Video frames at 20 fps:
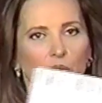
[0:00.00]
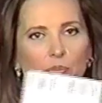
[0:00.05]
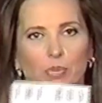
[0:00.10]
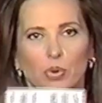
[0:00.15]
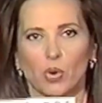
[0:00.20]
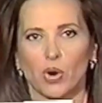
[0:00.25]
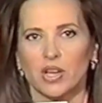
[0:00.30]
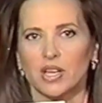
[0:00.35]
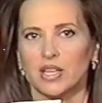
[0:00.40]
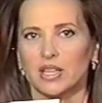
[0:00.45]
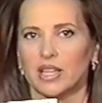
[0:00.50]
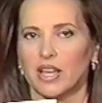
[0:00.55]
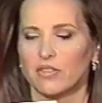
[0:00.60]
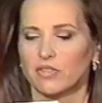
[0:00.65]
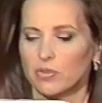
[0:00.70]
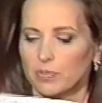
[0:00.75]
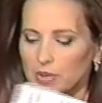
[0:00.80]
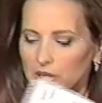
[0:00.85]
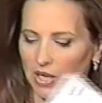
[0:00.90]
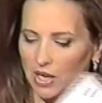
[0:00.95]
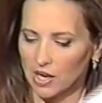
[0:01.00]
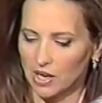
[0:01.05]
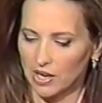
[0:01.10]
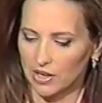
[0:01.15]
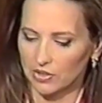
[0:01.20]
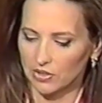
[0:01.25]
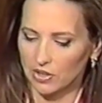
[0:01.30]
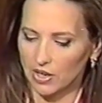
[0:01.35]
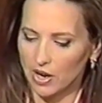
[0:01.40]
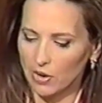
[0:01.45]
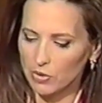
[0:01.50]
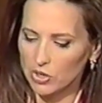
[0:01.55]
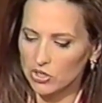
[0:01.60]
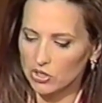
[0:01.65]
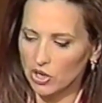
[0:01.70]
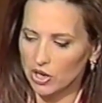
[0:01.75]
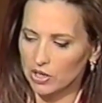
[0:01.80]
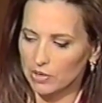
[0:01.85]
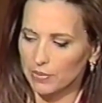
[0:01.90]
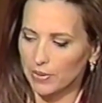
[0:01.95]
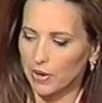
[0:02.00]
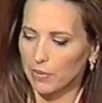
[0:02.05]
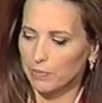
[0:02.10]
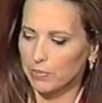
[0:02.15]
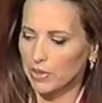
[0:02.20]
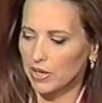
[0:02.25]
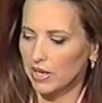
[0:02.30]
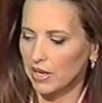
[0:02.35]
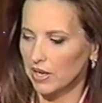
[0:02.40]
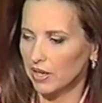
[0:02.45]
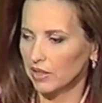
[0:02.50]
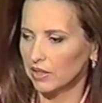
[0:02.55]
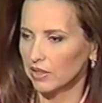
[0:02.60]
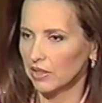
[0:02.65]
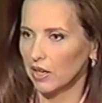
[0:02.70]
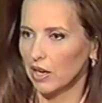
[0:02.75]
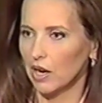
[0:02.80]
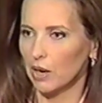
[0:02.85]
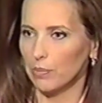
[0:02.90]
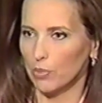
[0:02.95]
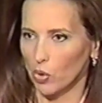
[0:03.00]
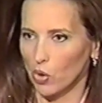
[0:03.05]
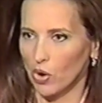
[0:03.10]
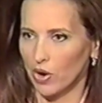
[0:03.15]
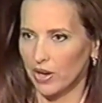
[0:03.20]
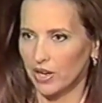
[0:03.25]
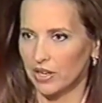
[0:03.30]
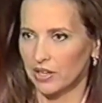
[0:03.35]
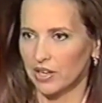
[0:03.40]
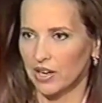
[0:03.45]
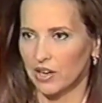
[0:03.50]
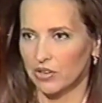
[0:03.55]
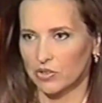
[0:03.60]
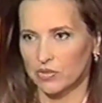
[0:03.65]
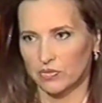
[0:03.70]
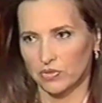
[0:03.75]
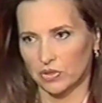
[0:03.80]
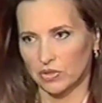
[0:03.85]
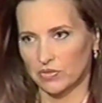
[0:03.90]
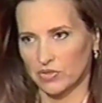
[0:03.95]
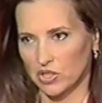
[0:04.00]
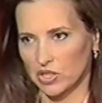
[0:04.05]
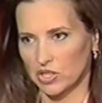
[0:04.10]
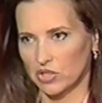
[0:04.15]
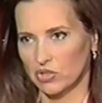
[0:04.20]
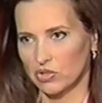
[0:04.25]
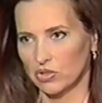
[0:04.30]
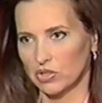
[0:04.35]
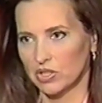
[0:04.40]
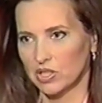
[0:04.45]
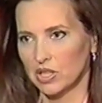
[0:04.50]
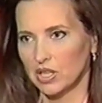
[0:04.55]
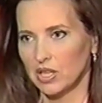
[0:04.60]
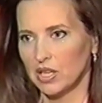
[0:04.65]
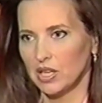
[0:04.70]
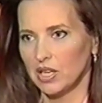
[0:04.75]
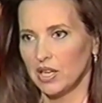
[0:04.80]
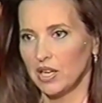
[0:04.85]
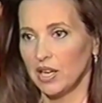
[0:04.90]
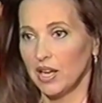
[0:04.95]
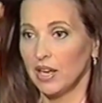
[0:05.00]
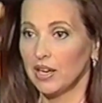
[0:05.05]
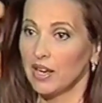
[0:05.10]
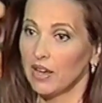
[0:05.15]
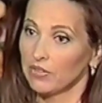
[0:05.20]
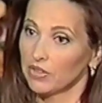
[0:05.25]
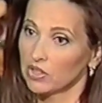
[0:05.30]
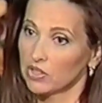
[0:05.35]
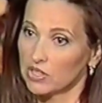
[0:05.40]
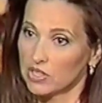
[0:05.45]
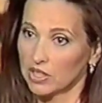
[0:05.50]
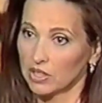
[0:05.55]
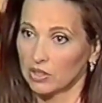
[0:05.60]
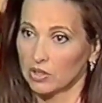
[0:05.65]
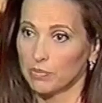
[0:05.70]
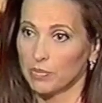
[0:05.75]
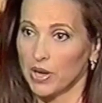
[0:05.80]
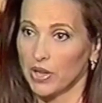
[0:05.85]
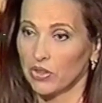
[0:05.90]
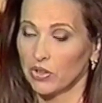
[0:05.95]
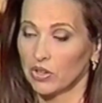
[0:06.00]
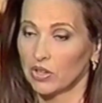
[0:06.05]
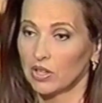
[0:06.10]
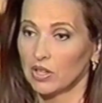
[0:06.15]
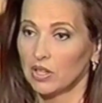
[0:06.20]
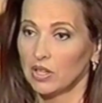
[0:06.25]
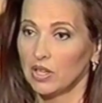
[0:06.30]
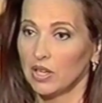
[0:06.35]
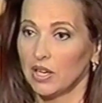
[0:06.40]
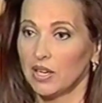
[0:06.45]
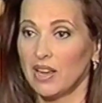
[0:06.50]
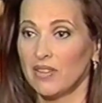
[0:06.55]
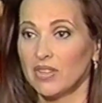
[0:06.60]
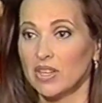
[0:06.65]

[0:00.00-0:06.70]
The Boy He Left Behind. I want to talk about being a boy in a house full of sisters and having the single mother, and